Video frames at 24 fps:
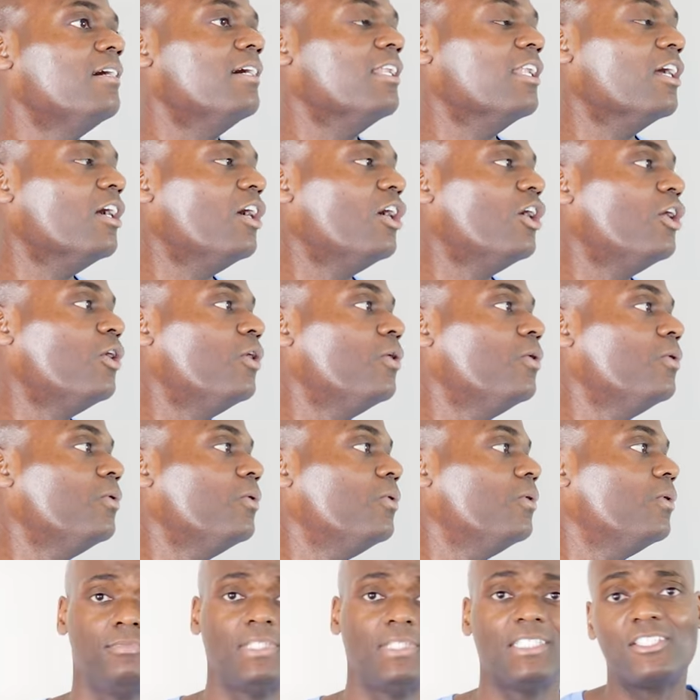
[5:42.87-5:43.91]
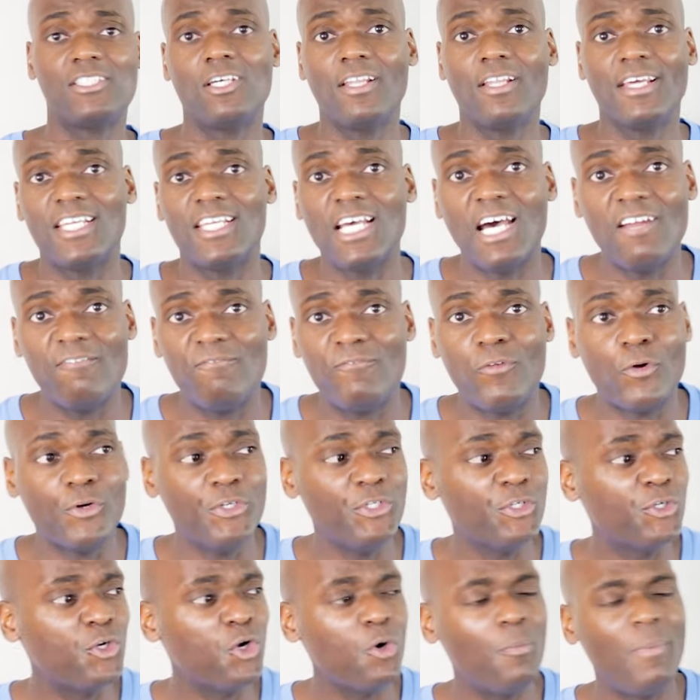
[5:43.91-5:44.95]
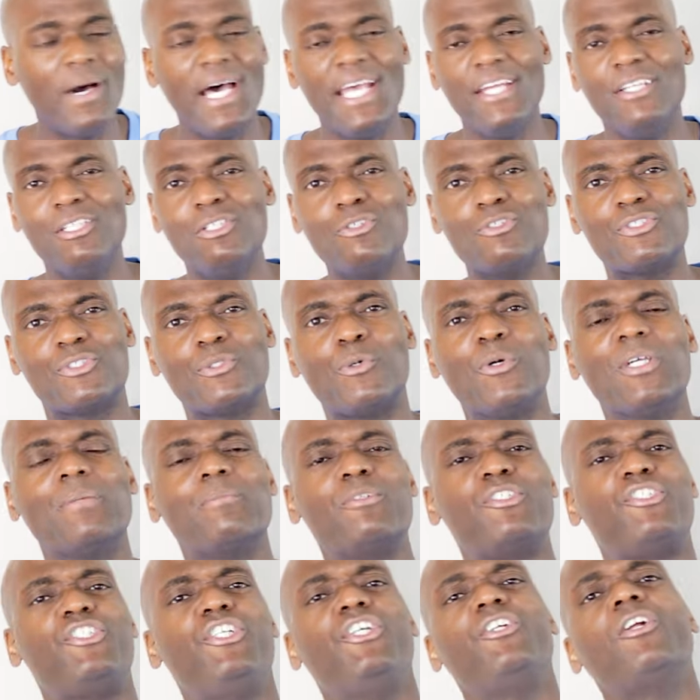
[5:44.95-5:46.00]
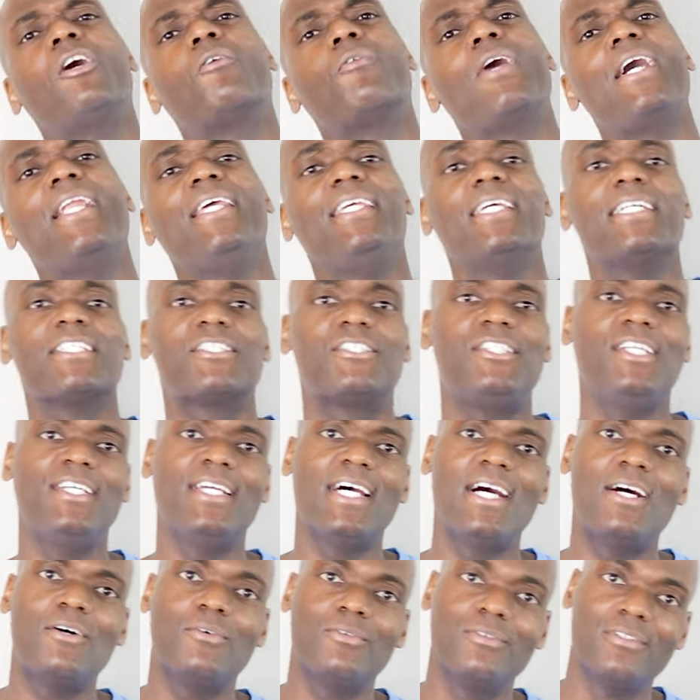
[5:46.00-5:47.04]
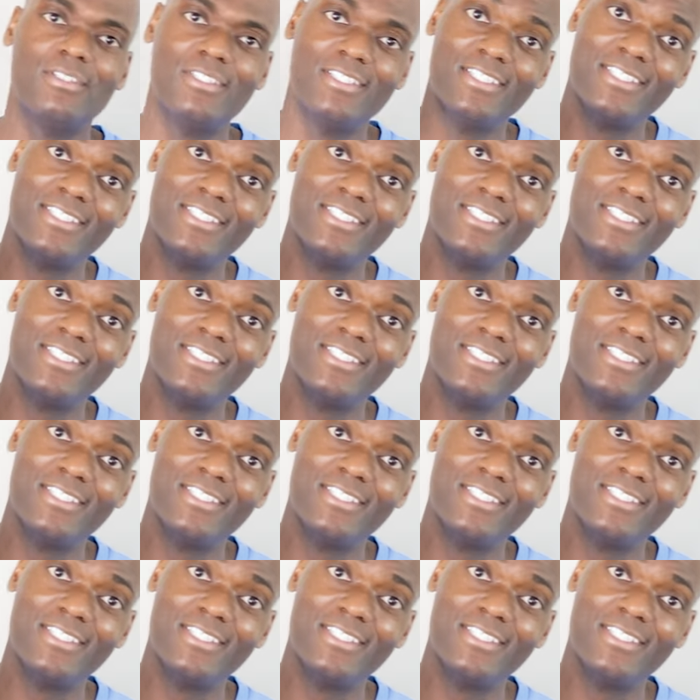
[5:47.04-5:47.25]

Hello? That's all I got for you. Go buy a new sewing machine already. SD out.